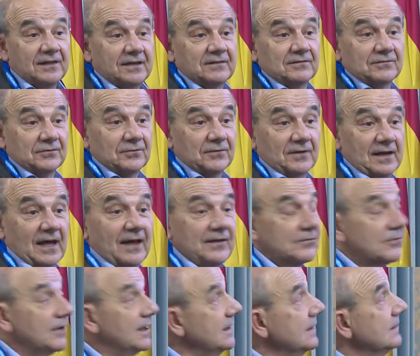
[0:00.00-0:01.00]
thing to the
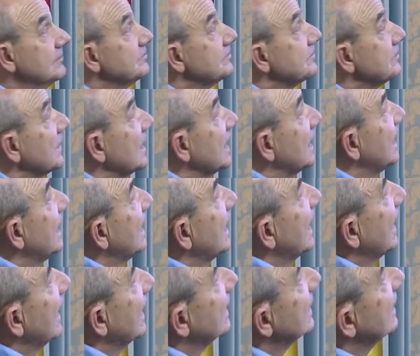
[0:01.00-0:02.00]
other one.
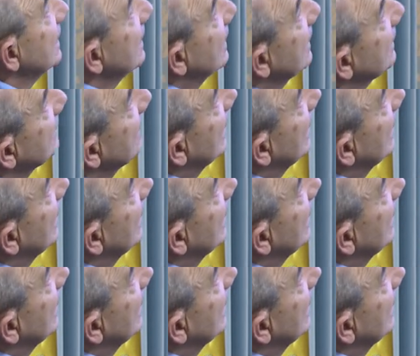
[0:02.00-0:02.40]
And uh,